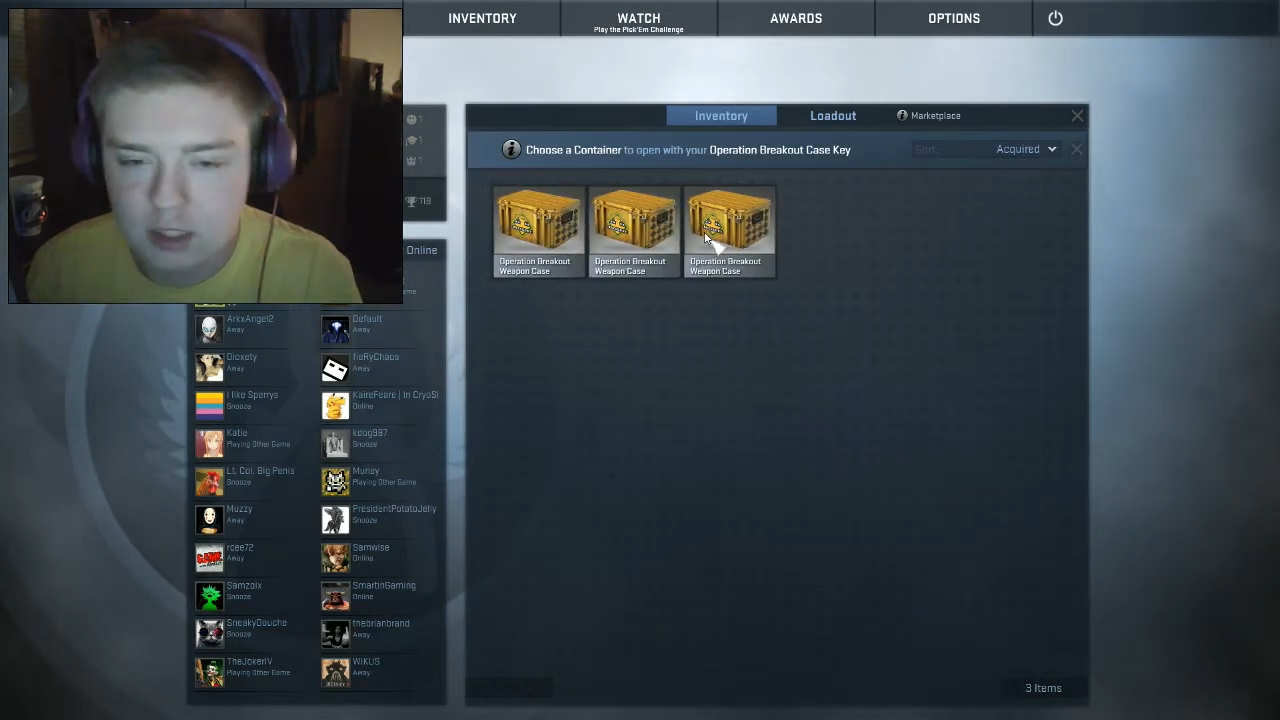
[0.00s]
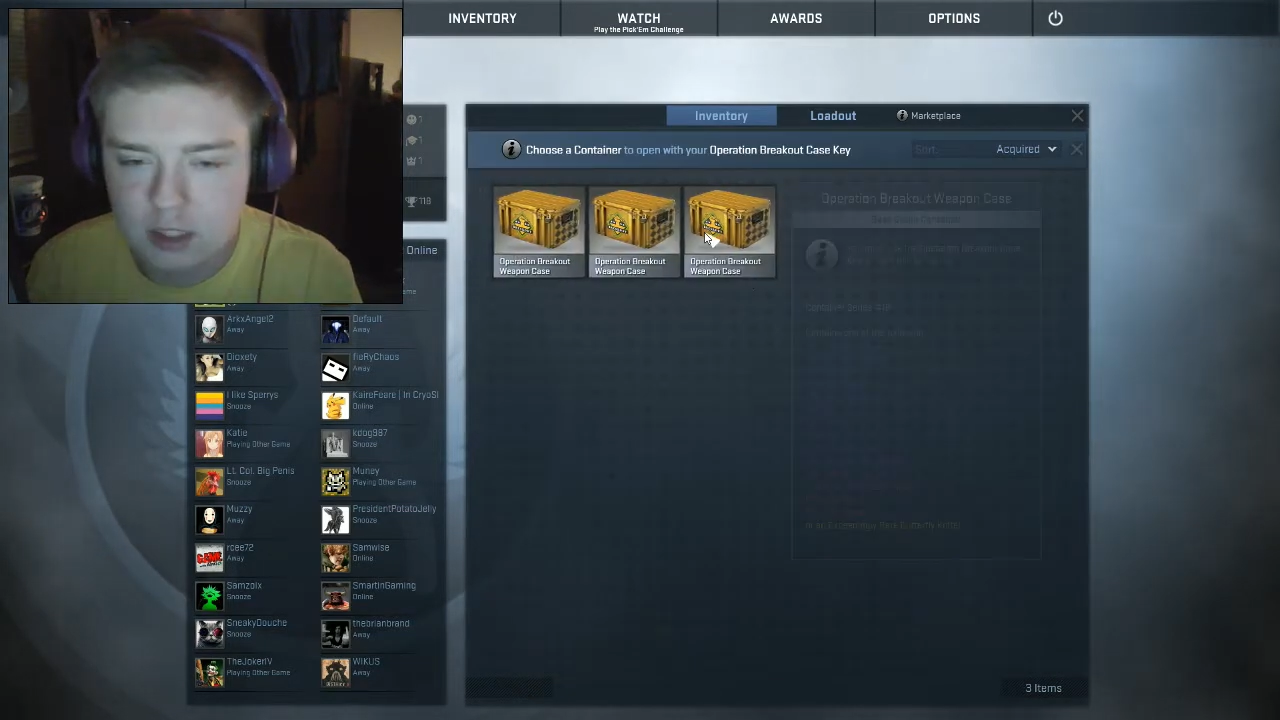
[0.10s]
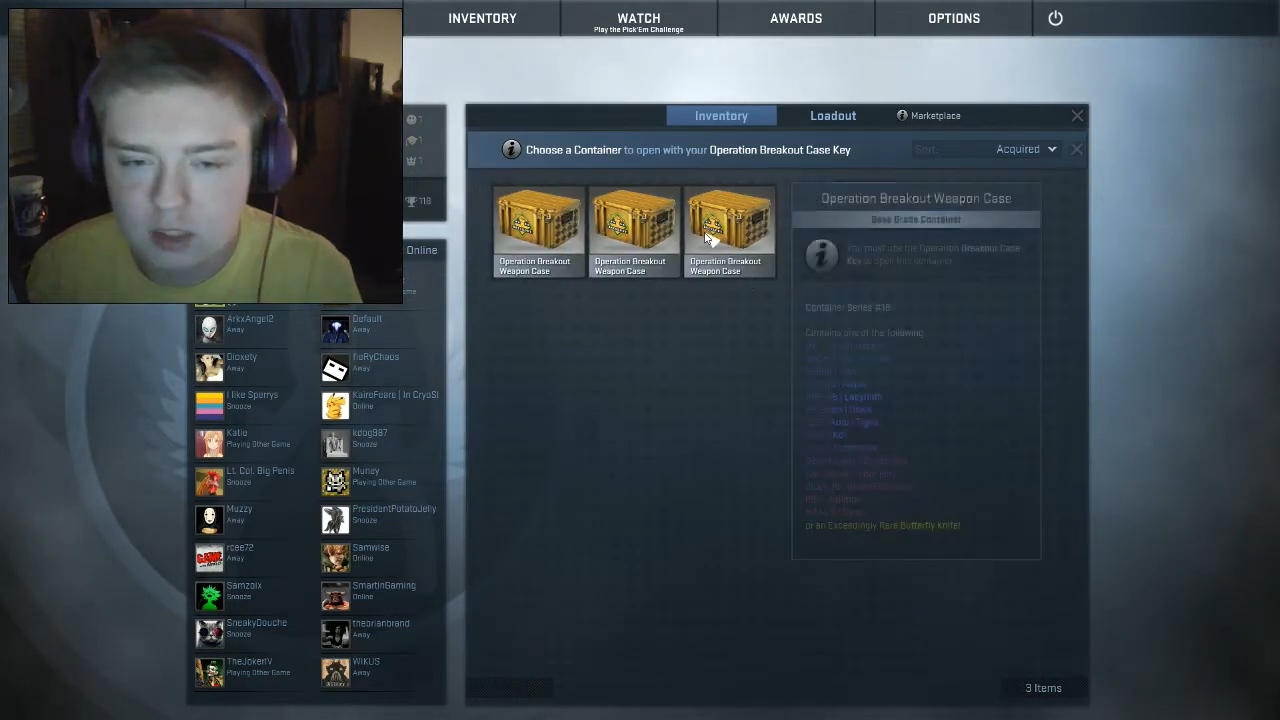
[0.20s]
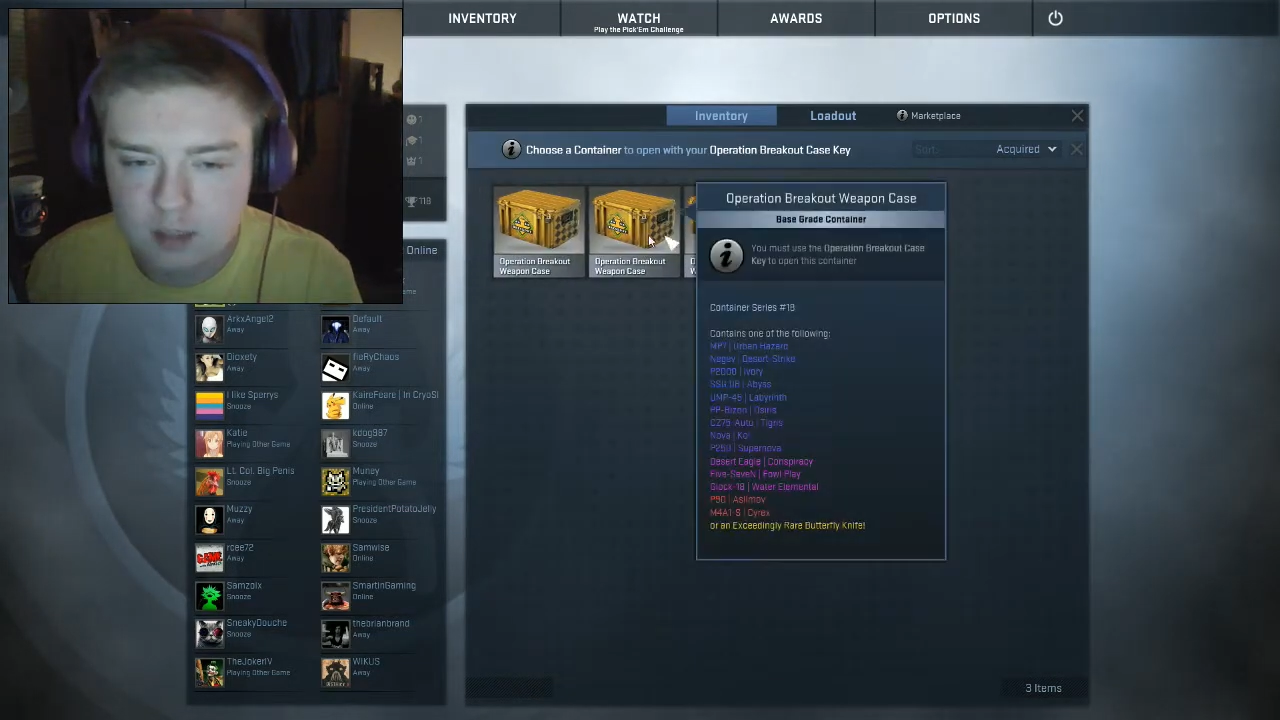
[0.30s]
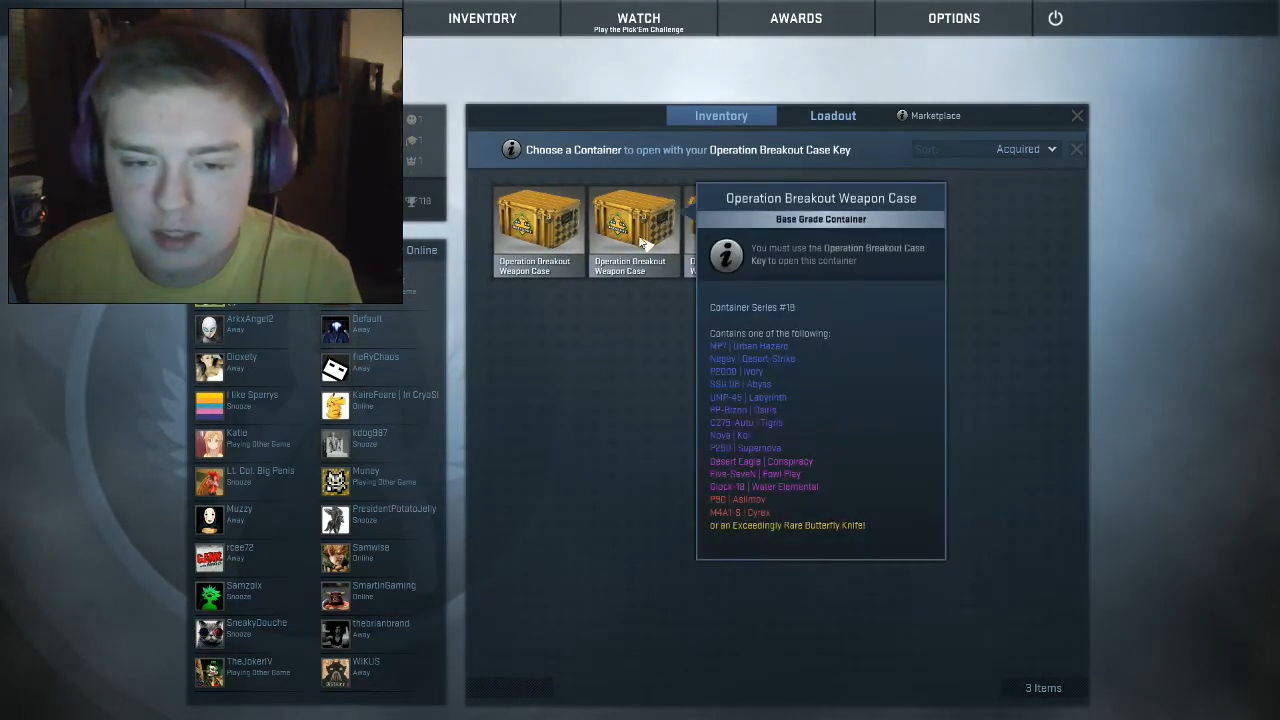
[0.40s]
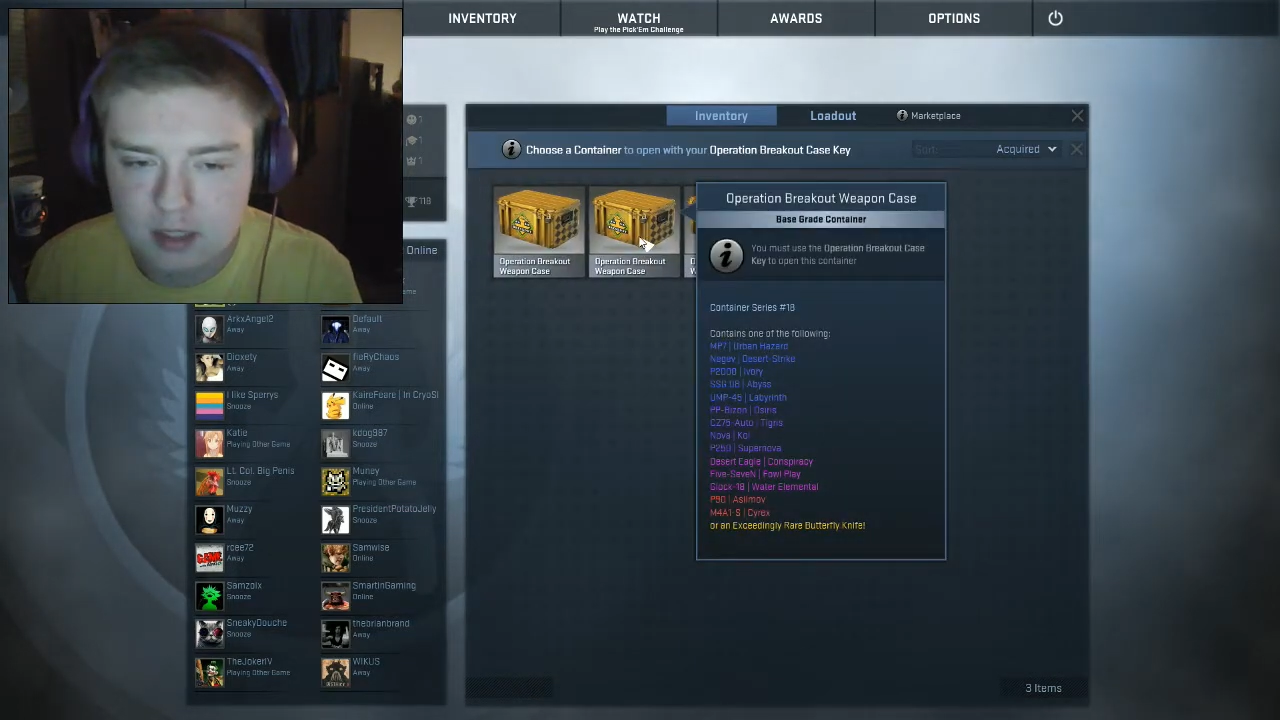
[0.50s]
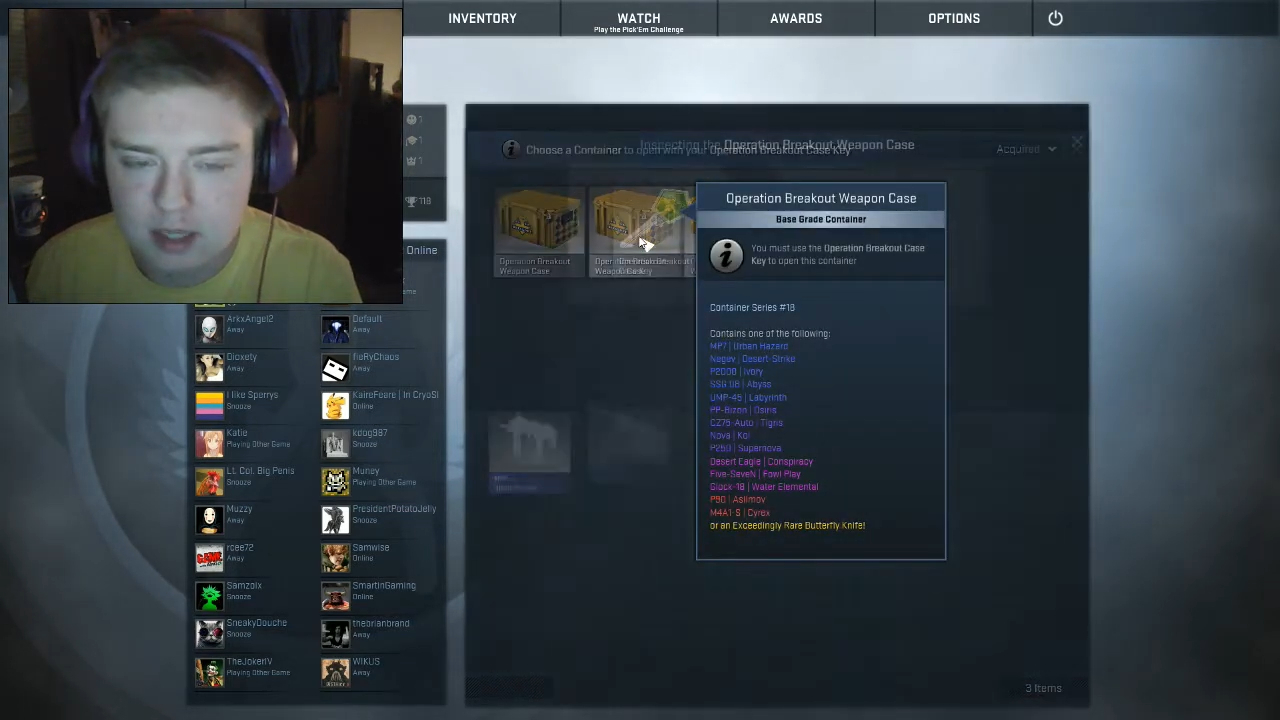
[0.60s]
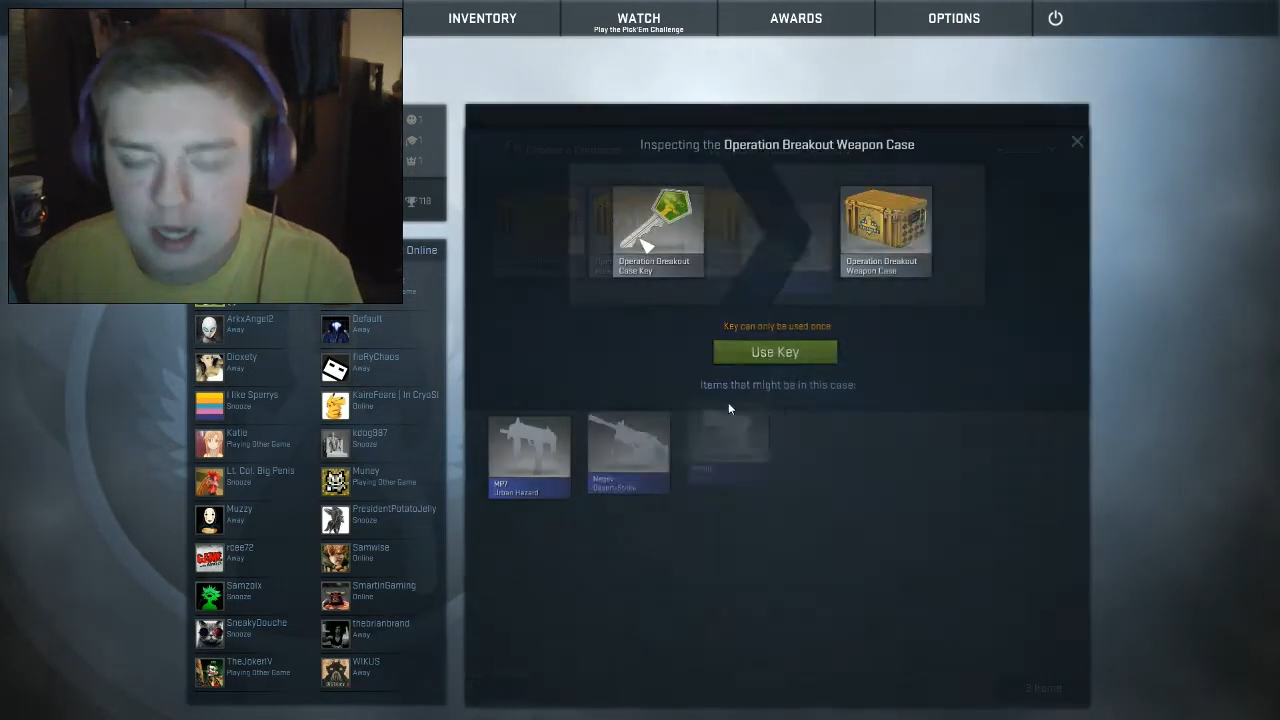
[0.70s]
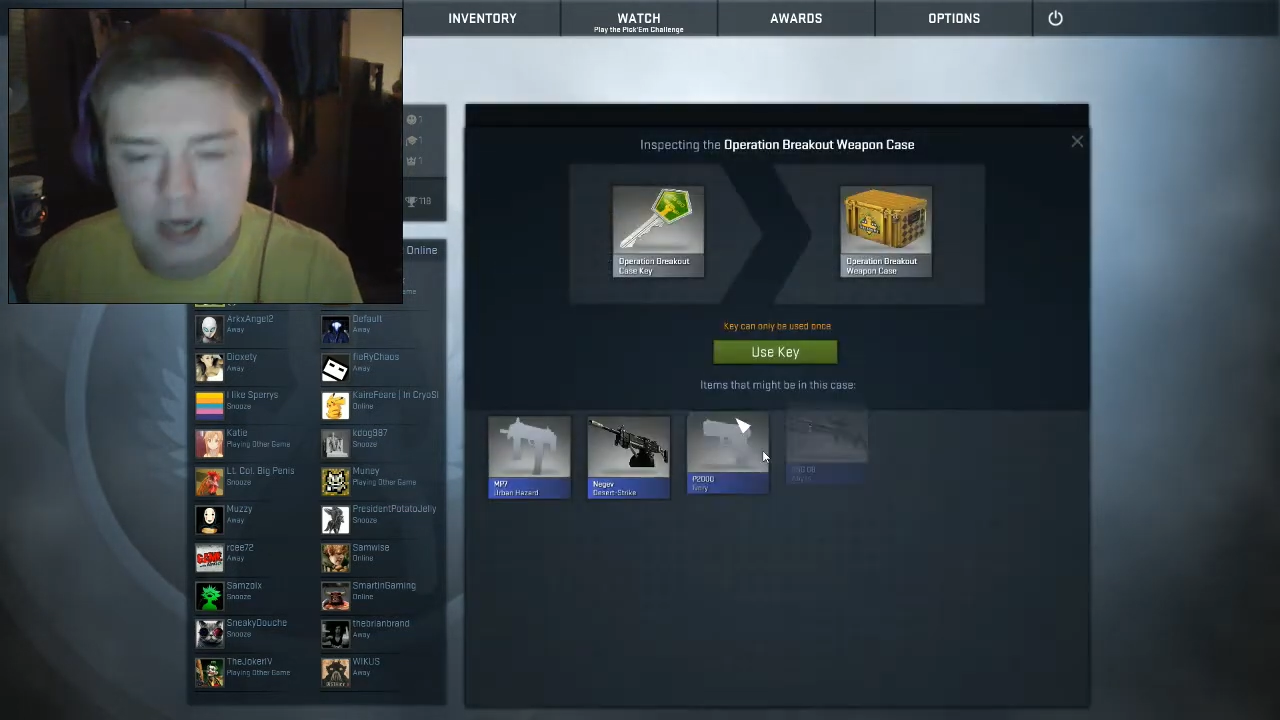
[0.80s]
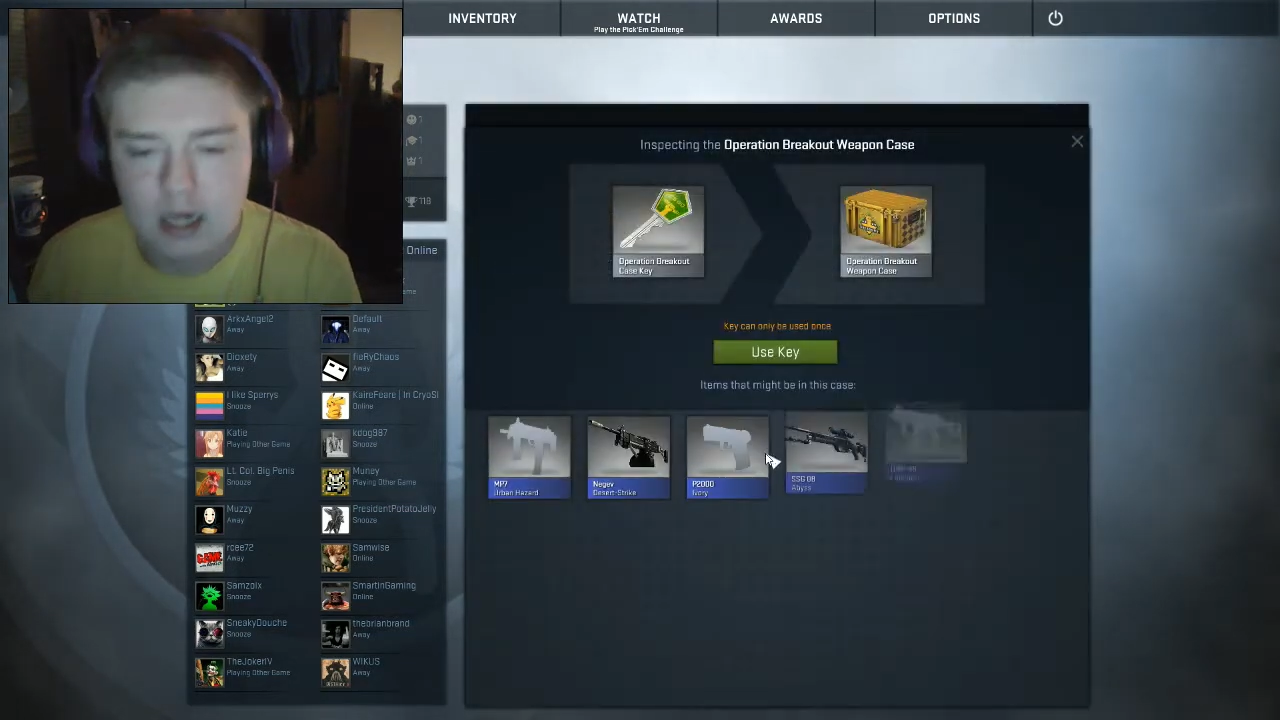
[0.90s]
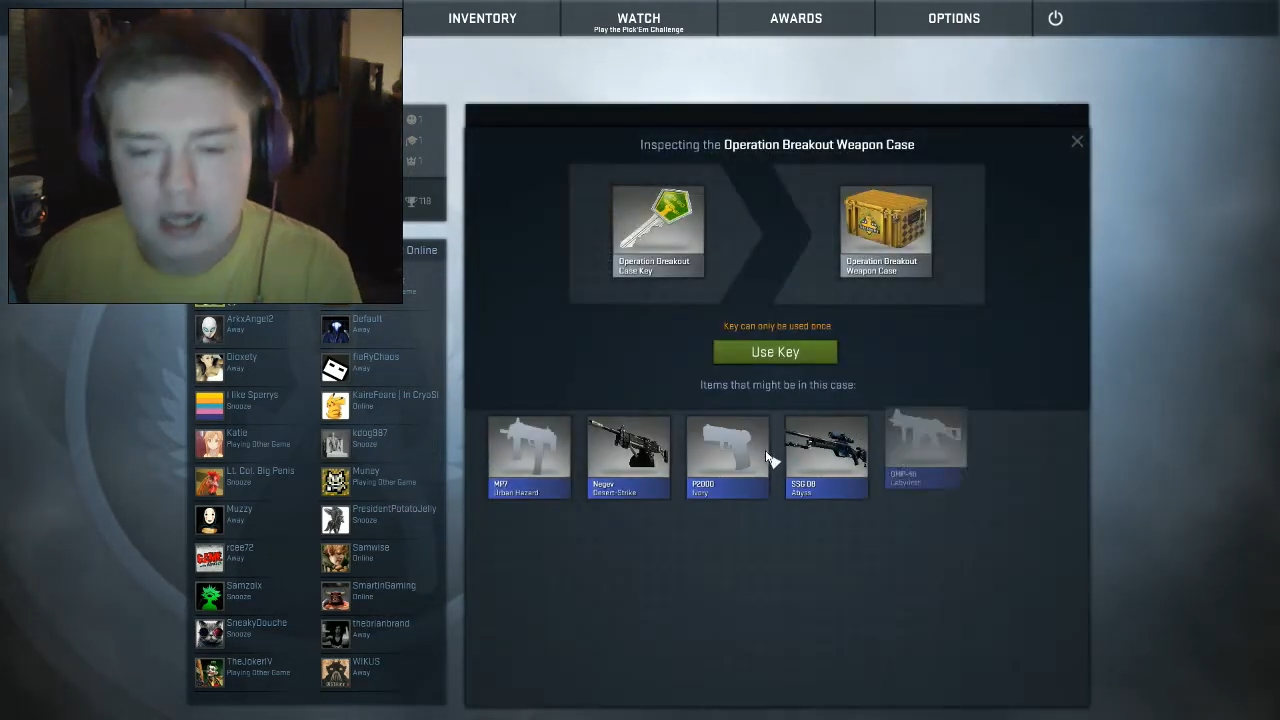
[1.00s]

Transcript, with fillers: give me that.